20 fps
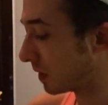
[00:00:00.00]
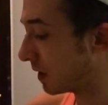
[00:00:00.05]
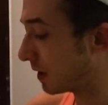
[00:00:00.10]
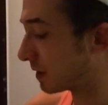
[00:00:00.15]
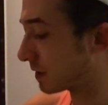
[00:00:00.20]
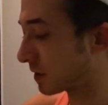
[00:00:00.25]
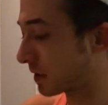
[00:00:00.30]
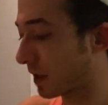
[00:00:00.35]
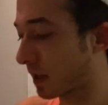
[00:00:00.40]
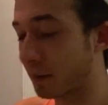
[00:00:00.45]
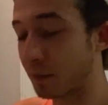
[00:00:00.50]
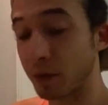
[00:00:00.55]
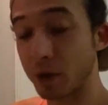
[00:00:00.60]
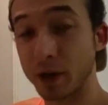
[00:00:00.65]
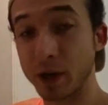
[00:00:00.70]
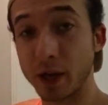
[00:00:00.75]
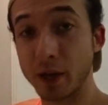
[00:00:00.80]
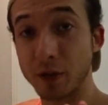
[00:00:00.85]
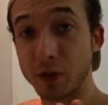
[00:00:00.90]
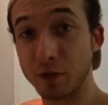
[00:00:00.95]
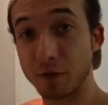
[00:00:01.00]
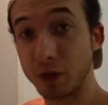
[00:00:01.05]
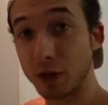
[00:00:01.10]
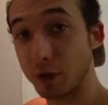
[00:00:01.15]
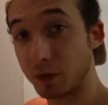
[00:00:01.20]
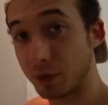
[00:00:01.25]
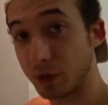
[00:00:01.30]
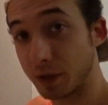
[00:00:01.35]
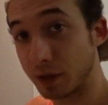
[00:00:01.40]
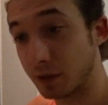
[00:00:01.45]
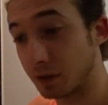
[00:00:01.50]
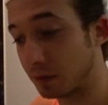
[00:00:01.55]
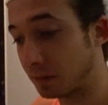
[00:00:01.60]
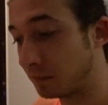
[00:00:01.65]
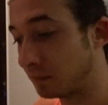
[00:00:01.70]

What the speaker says: Instead, I'm gonna end the video here.